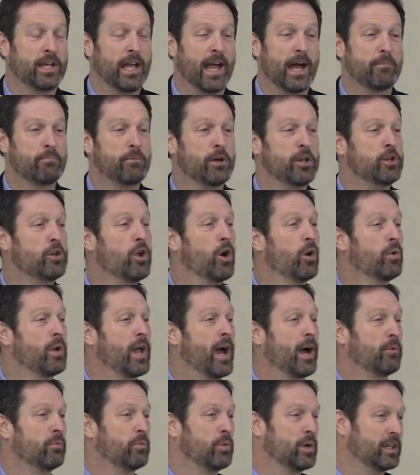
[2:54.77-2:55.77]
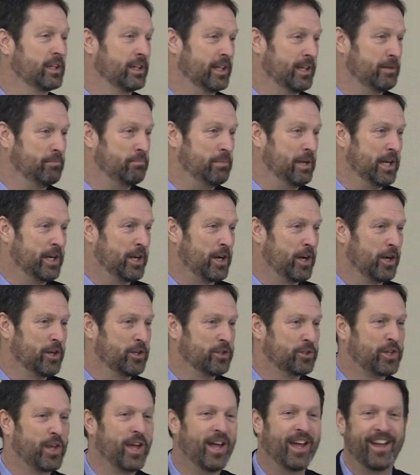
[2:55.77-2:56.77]
yeah, but no, not really,
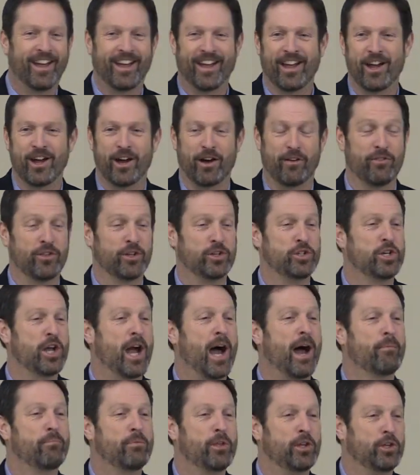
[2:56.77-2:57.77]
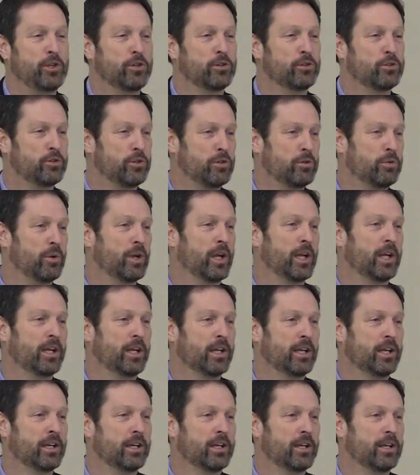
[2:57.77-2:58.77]
because of the job that you're
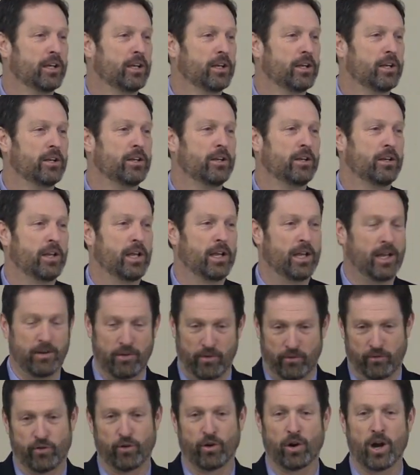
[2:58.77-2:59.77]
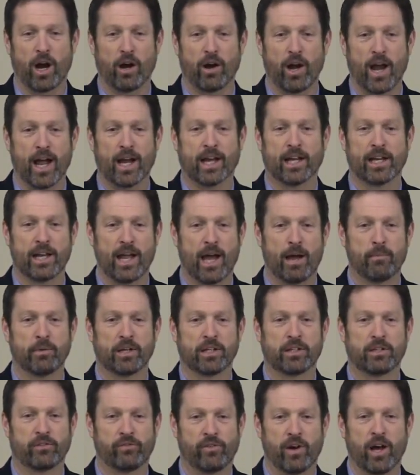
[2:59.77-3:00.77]
doing for our
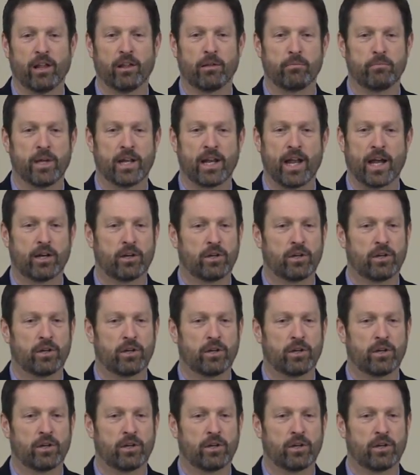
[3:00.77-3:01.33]
economic development. I